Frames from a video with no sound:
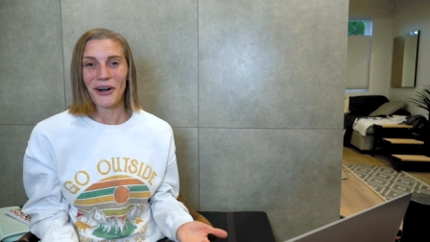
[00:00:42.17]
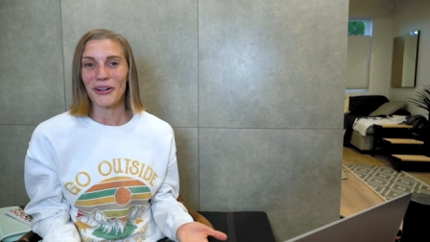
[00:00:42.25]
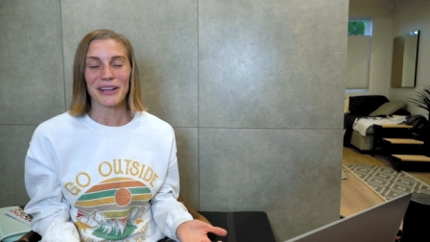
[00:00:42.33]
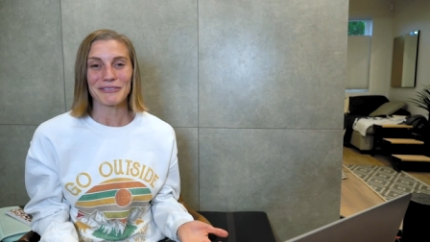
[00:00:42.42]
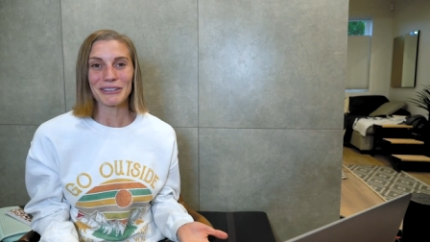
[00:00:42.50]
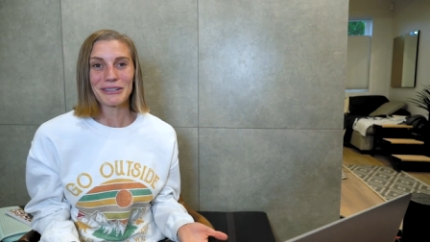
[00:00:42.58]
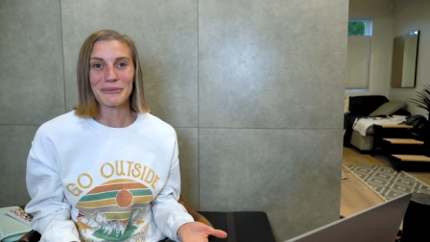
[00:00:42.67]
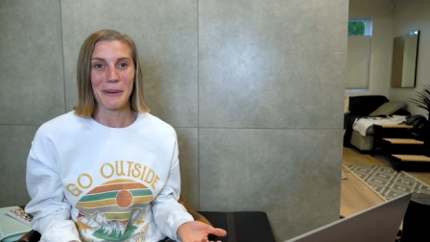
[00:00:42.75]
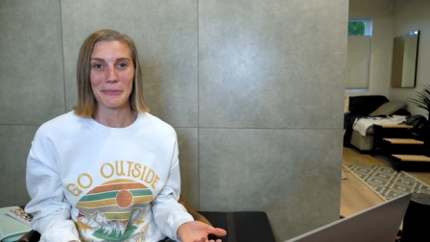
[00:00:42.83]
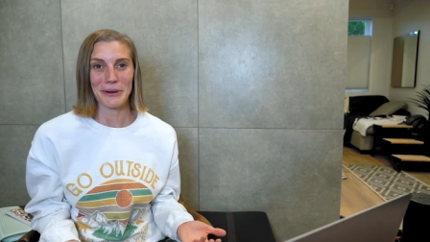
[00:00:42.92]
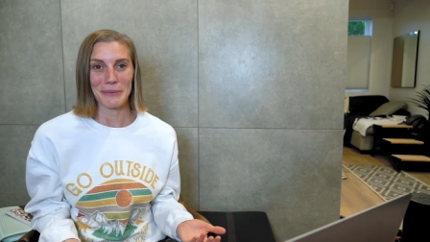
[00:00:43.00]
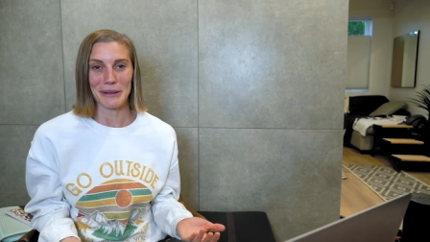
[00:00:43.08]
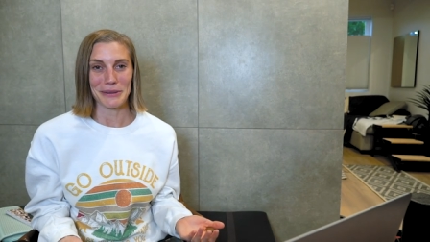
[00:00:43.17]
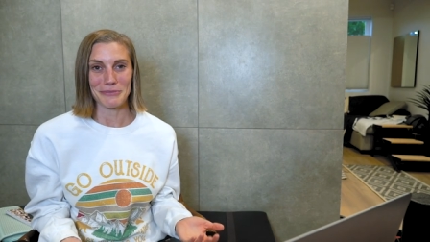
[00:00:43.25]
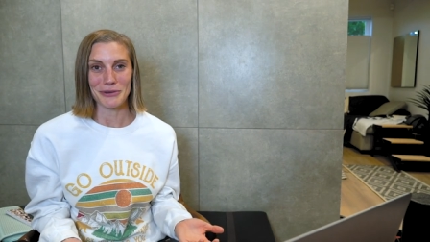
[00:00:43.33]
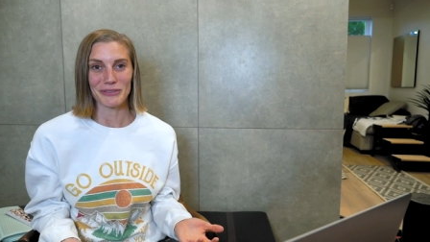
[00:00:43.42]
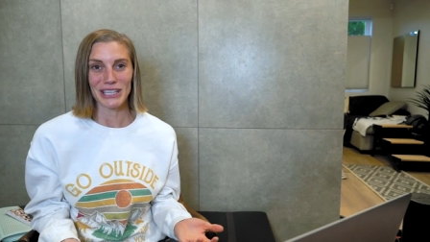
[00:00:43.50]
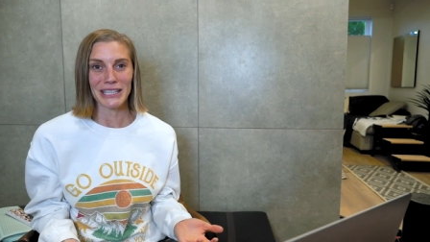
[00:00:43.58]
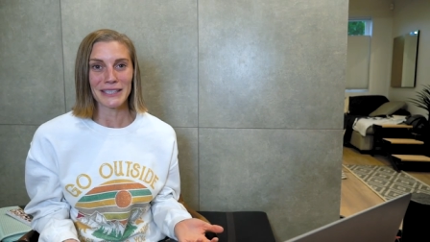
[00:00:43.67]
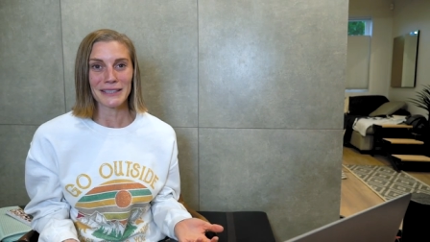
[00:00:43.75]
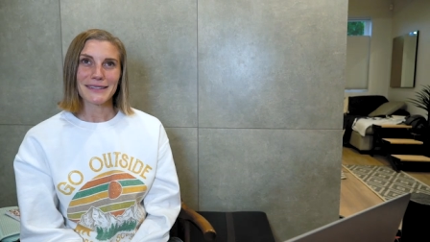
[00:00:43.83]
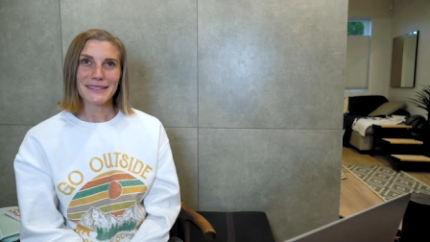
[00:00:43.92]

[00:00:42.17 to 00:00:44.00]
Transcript: all I really remember about the movie.